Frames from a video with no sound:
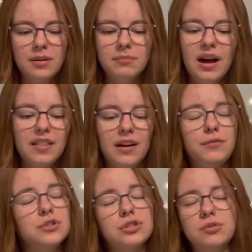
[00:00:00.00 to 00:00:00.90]
My life
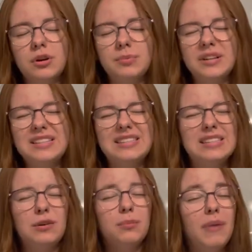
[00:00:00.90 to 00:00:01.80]
was short, but it's
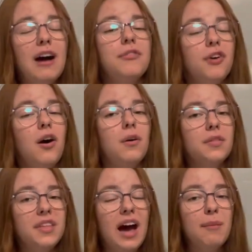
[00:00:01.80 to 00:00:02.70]
still my fault
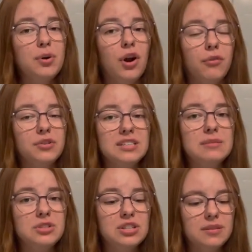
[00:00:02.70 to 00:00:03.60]
that I put off
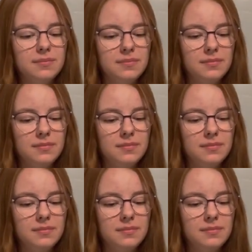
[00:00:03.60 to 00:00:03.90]
redemption.